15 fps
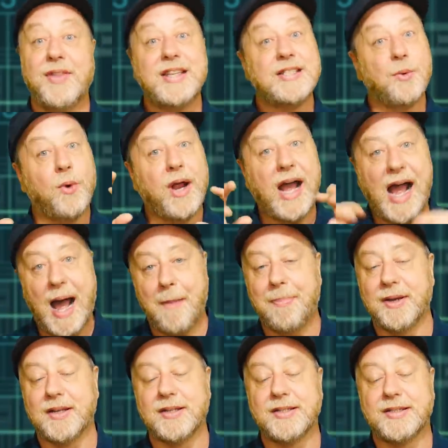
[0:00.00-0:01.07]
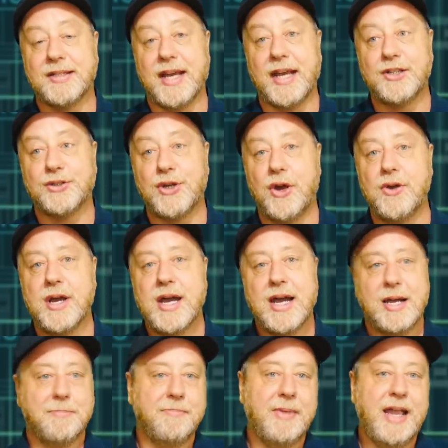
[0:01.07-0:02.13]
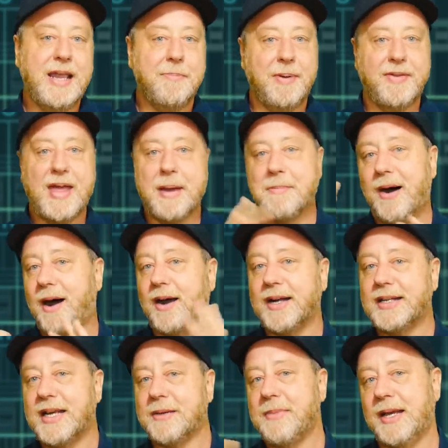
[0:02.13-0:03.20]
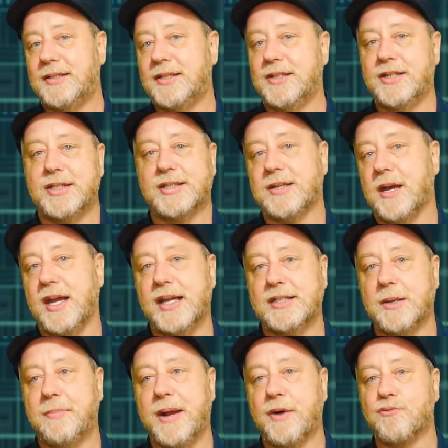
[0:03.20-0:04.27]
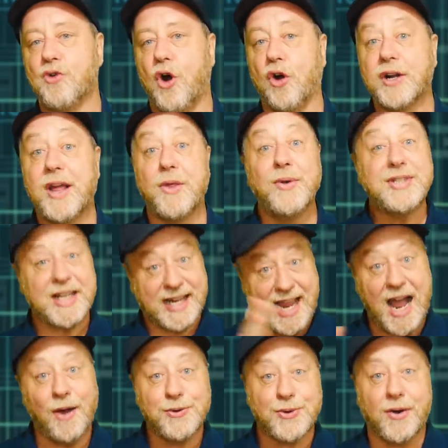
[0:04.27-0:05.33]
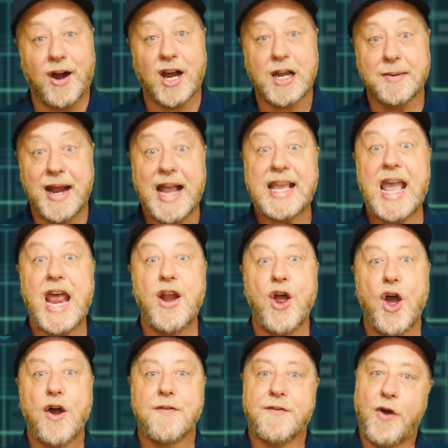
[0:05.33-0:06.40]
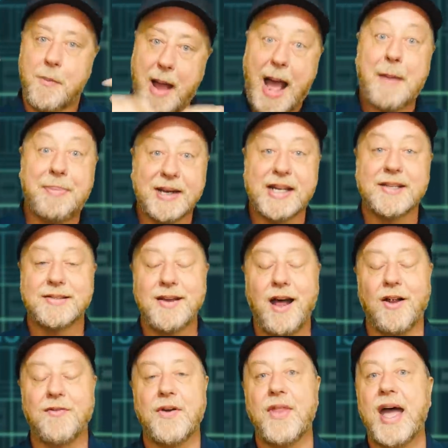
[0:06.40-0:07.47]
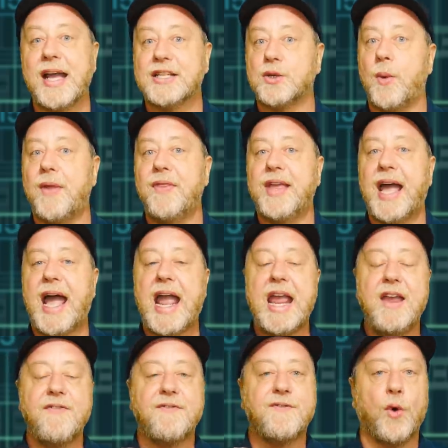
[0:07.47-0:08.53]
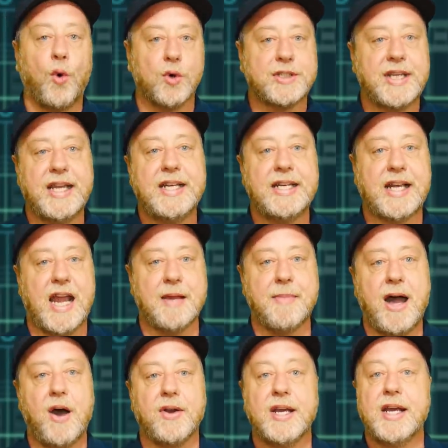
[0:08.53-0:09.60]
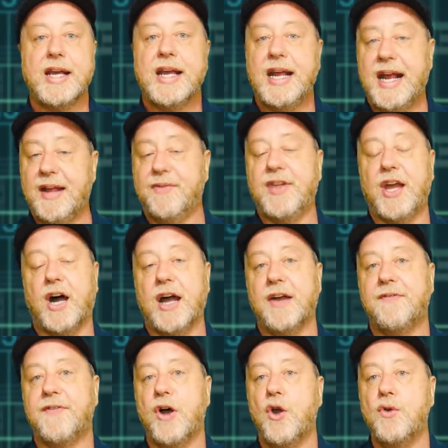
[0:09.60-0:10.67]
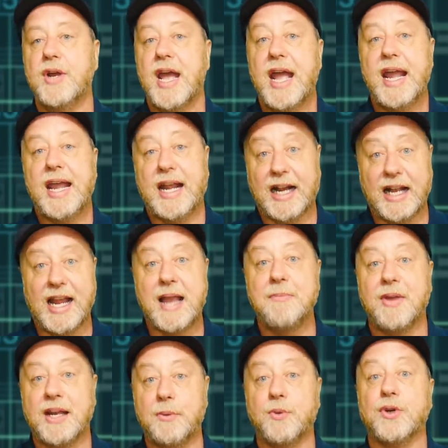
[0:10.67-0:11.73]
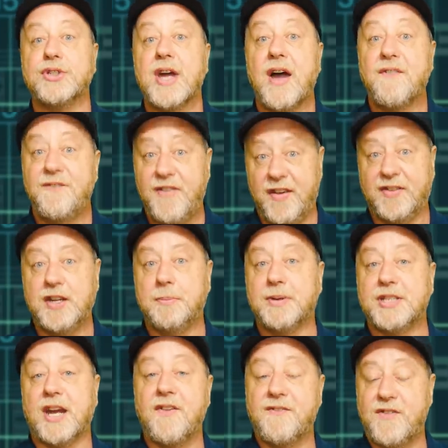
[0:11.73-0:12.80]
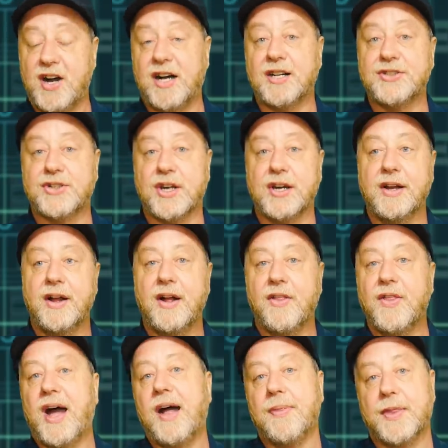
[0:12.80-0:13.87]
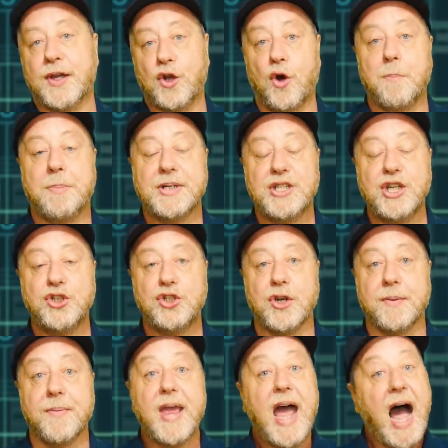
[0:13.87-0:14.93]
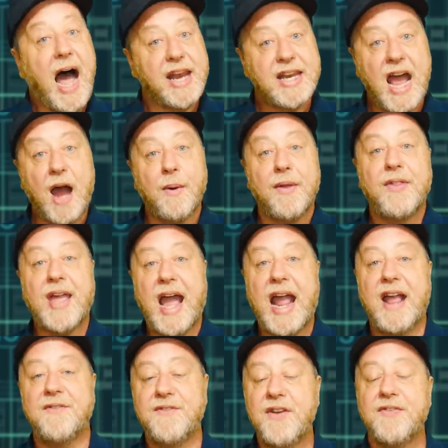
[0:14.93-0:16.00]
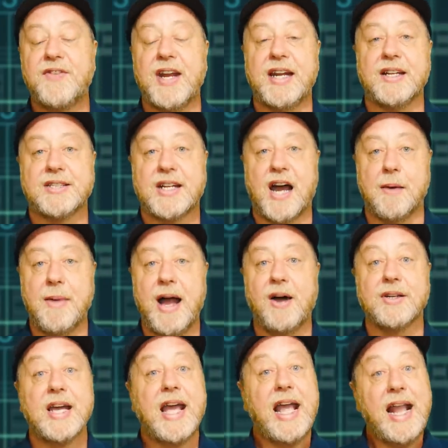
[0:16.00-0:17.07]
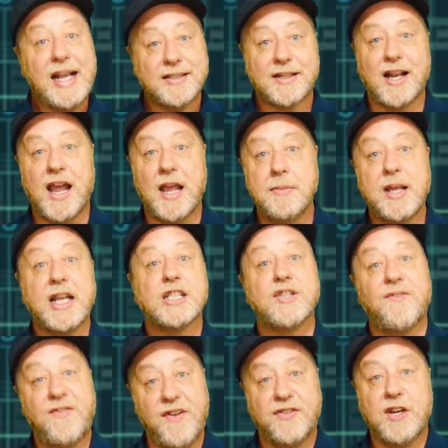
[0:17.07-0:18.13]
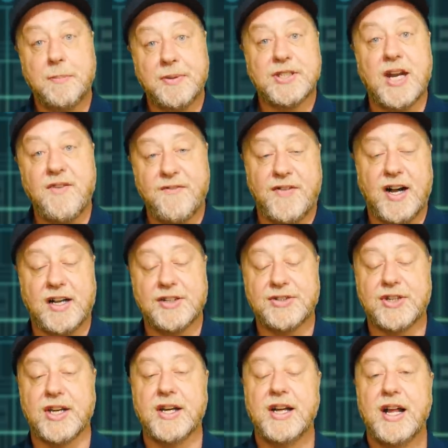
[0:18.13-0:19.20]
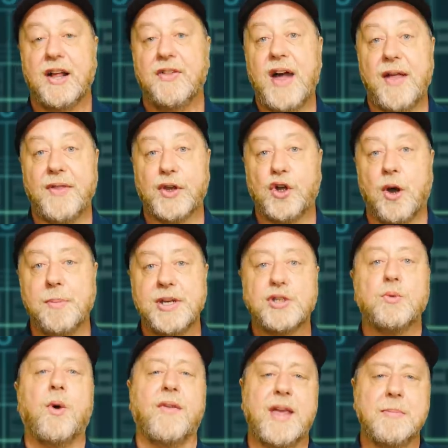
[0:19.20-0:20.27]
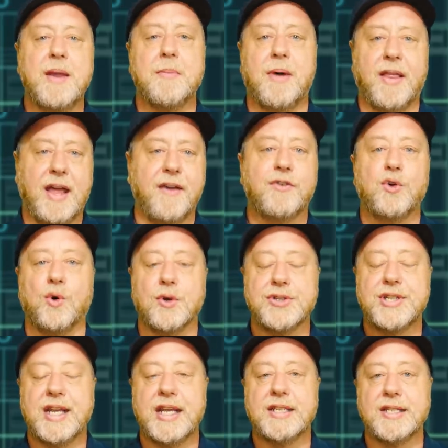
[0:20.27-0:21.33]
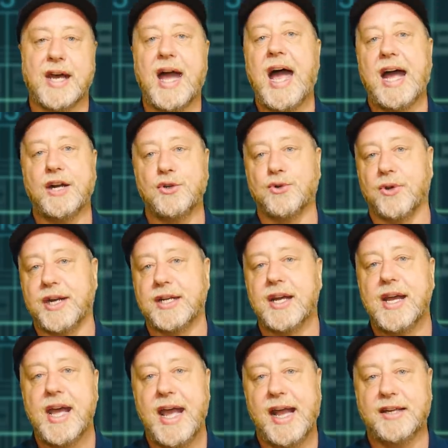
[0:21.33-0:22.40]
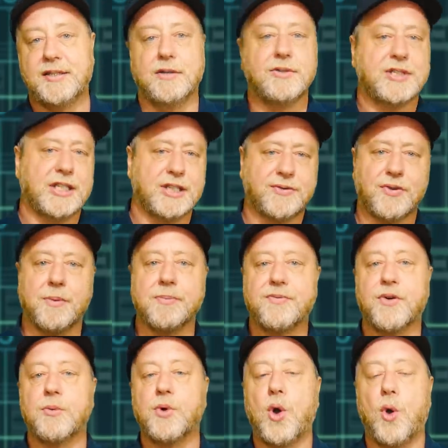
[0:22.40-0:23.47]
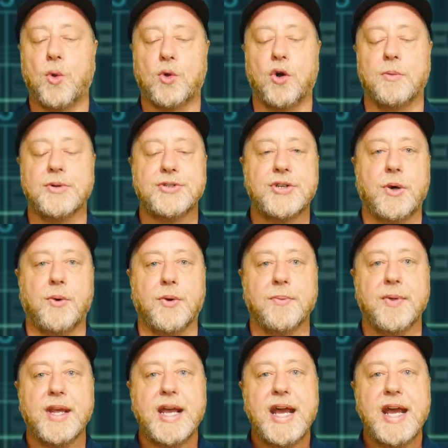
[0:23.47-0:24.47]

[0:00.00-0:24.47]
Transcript: These are what Apple has said. So maybe their marketing message is a, is a bit wrong. Now, there is a counter argument, again, from Apple itself, and that is that when the A14 came out, in the iPhone, it claimed that it was 50% faster than the competition. And now when the A15 has come out, it's claiming it's 50% faster than the competition. What they mean by that, of course, is uh, Android SoCs from, from Qualcomm and so on.